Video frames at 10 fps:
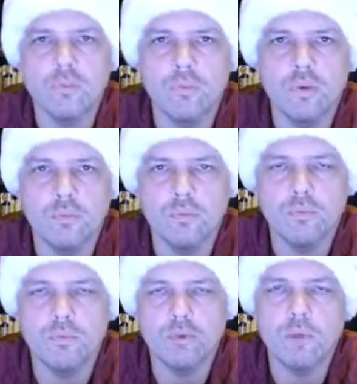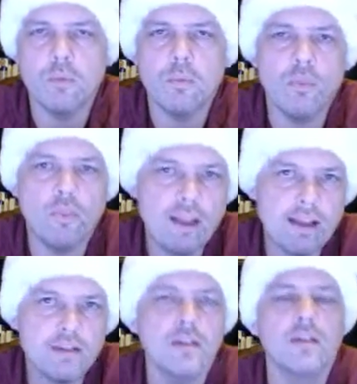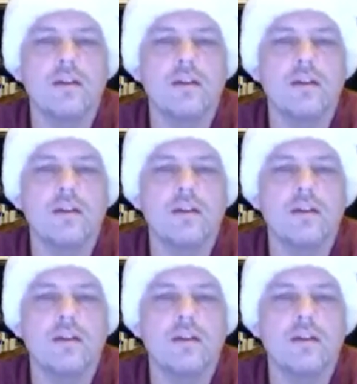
we put up about that.